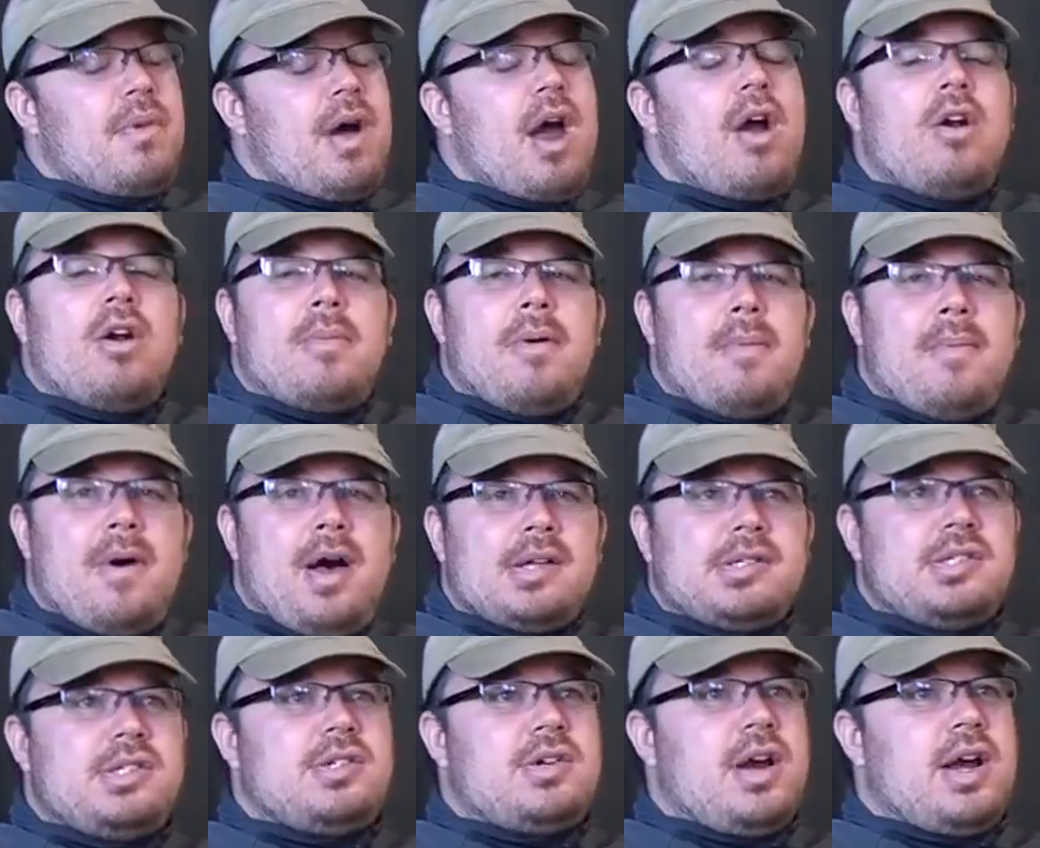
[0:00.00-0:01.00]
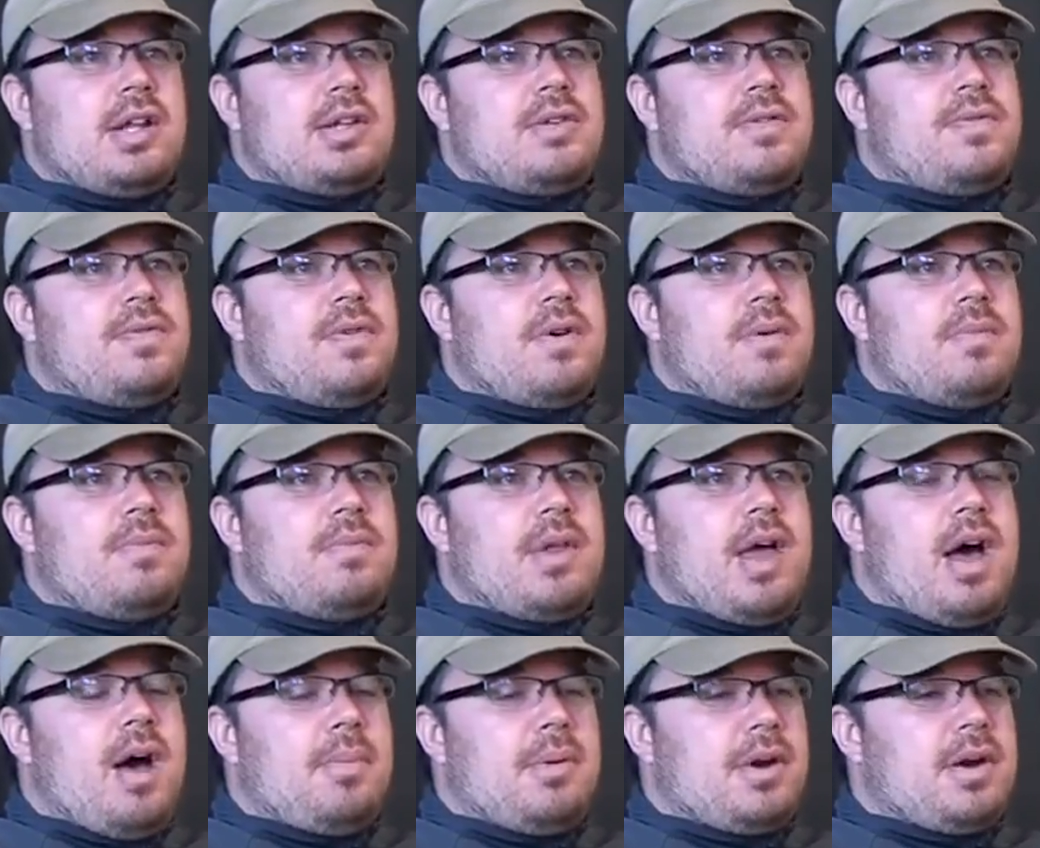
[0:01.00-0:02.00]
I heard about Paws and Stripes from
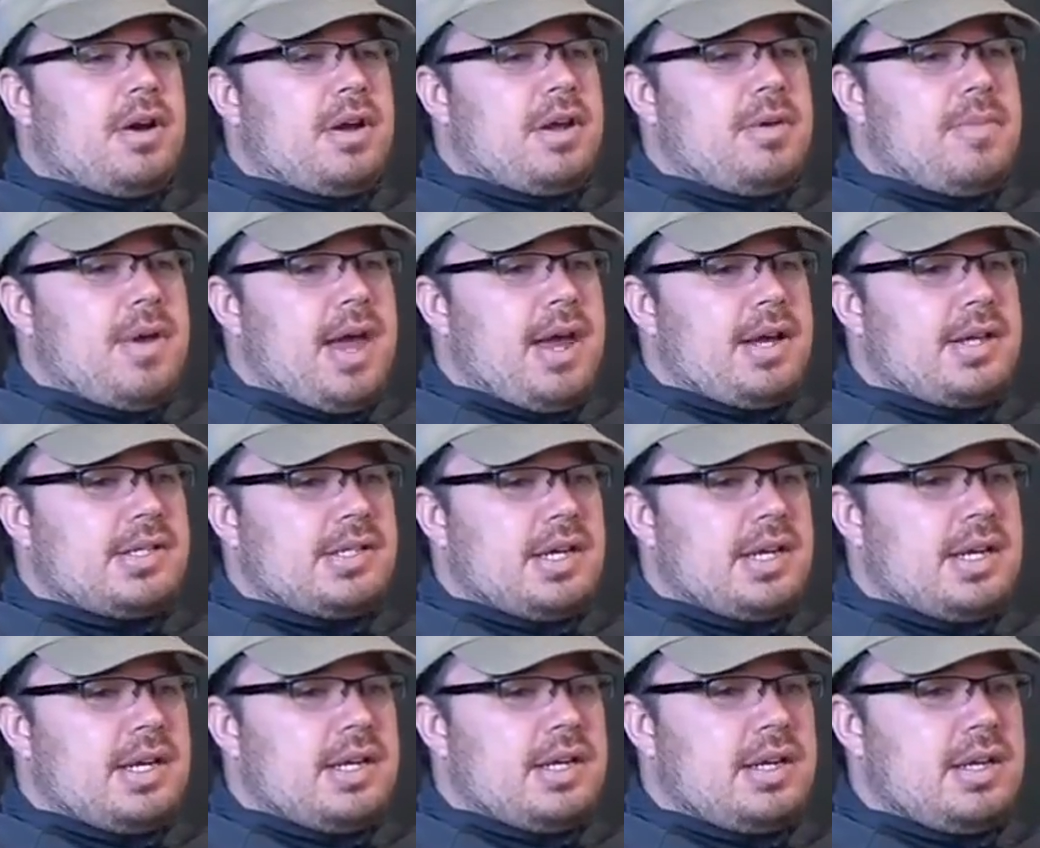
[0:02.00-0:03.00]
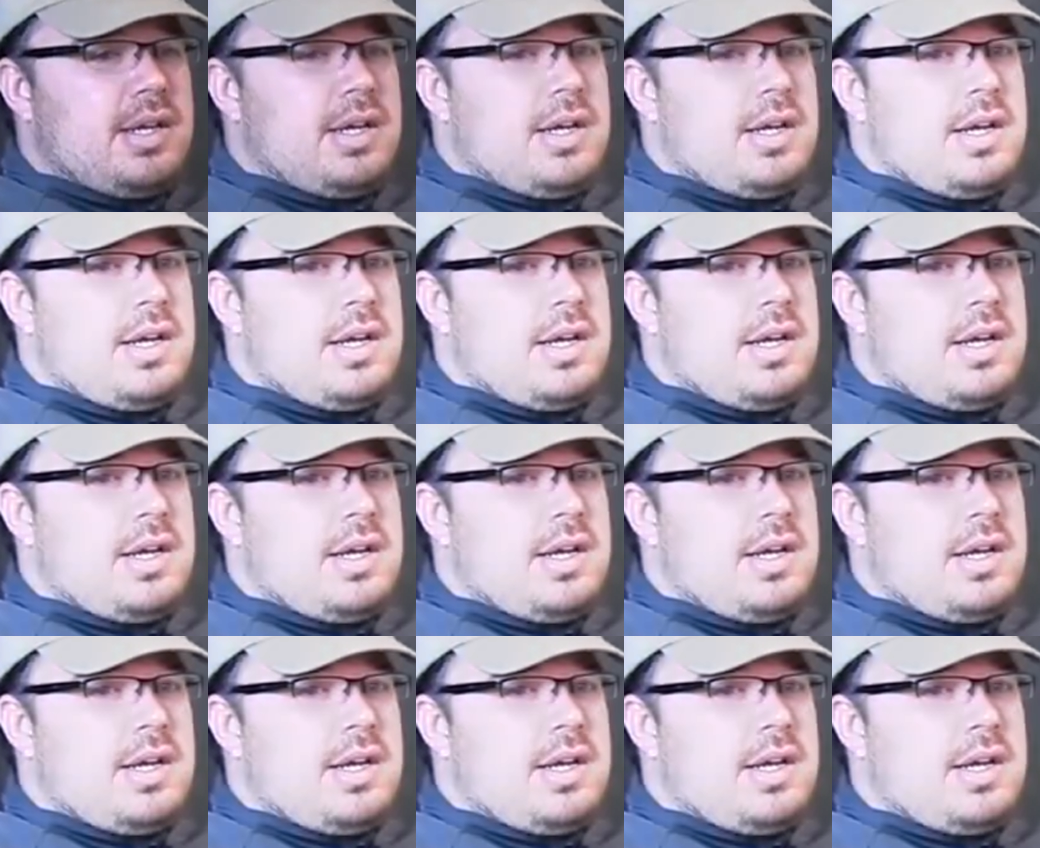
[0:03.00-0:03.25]
Albuquerque magazine,